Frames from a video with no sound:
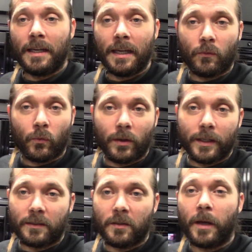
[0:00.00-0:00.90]
it really
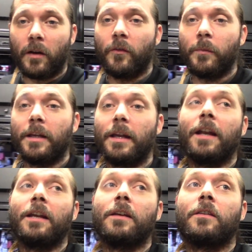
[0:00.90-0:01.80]
doesn't better for me
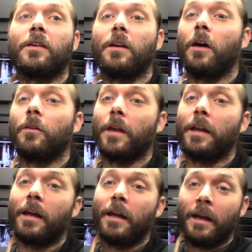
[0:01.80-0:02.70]
any other
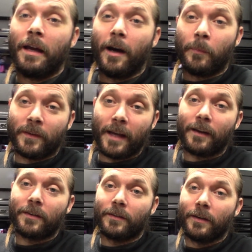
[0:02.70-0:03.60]
than helping
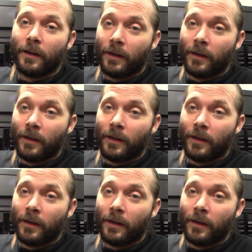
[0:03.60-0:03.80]
techs.